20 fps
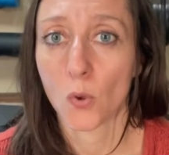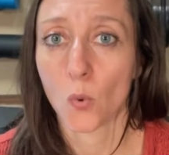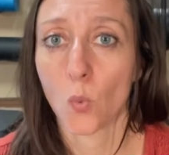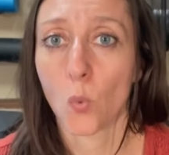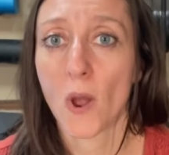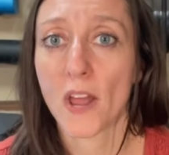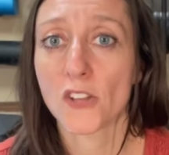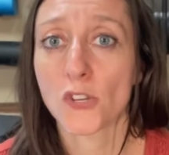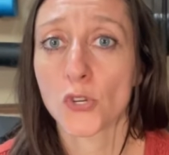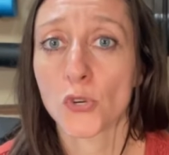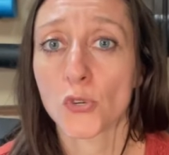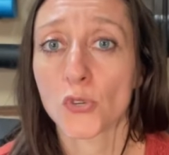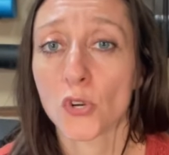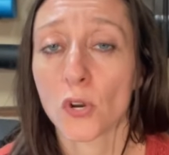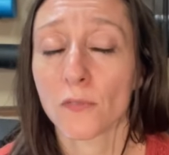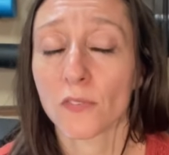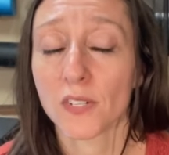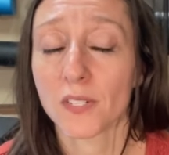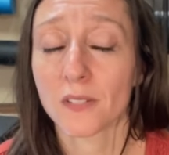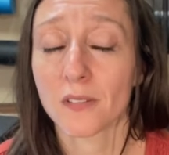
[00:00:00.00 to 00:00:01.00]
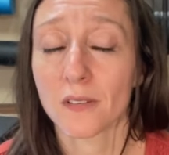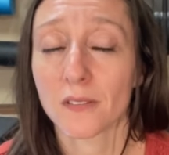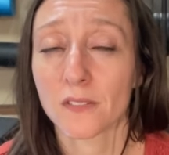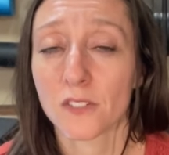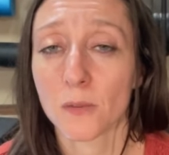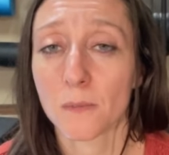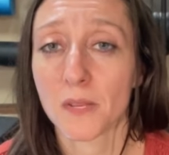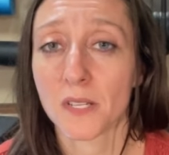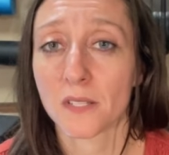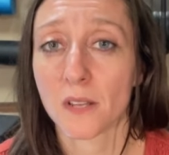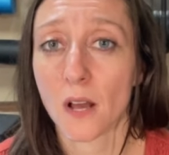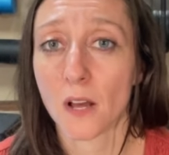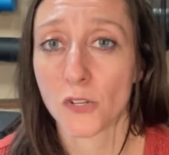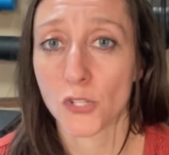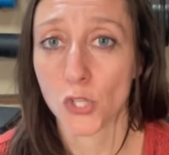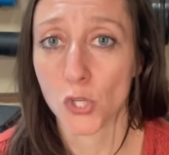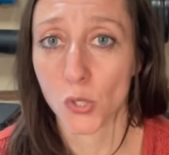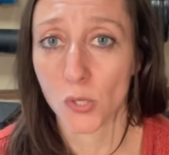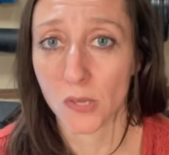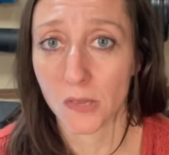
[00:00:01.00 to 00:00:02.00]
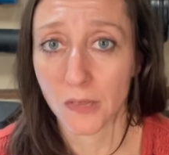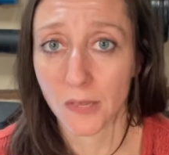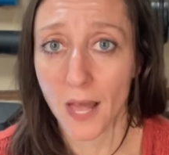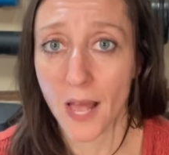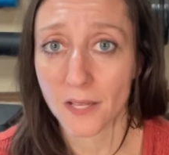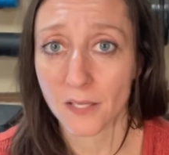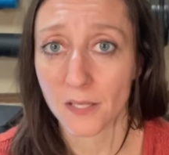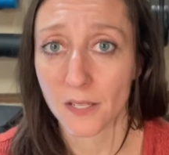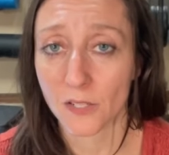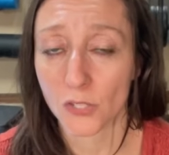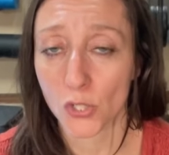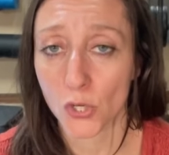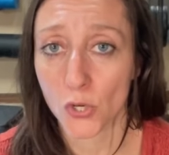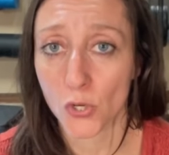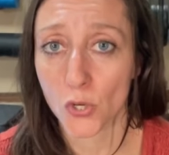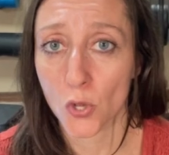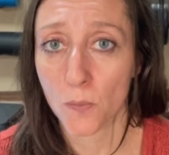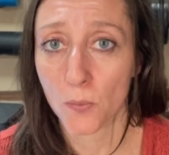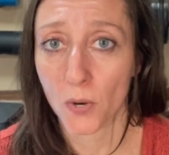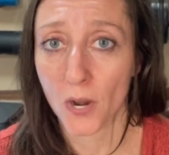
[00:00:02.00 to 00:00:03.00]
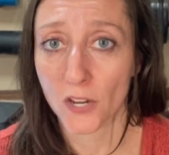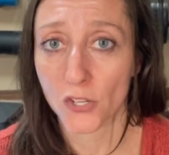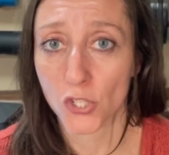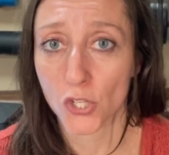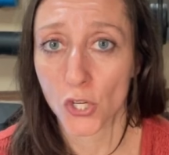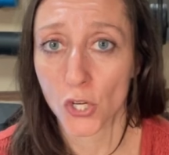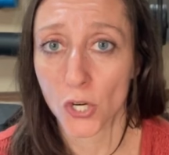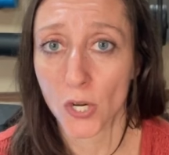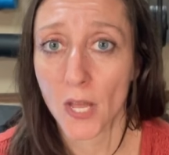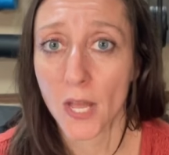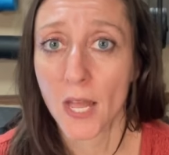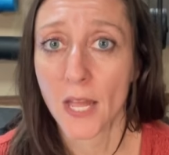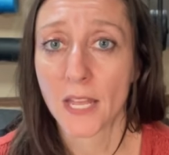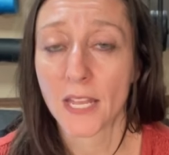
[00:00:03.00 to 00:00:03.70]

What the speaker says: When your nervous system is under less internal pressure,